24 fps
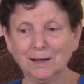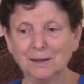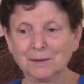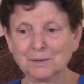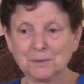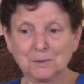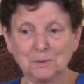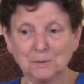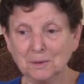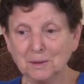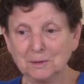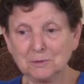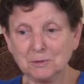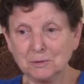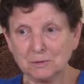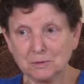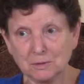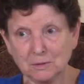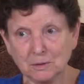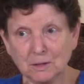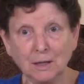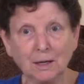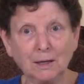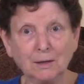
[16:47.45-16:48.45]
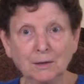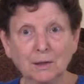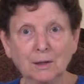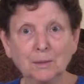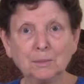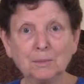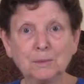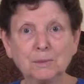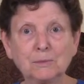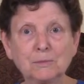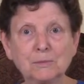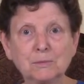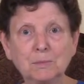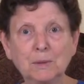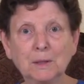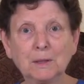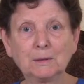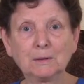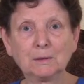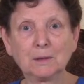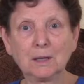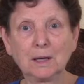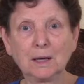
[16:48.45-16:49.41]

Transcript: So I just got up and spent